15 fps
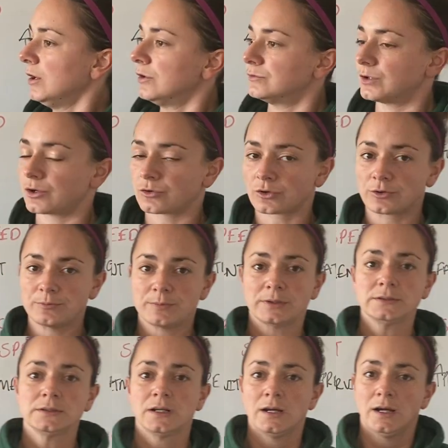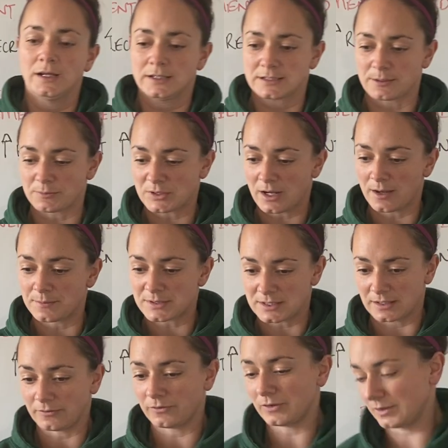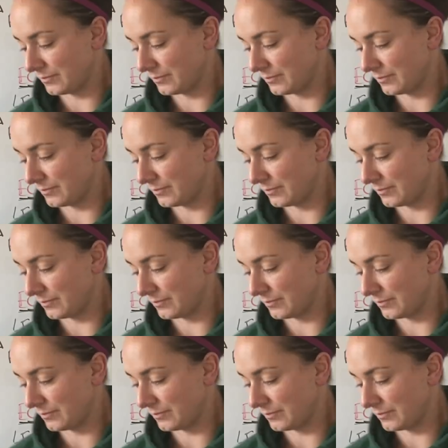Recruitment, sometimes if you,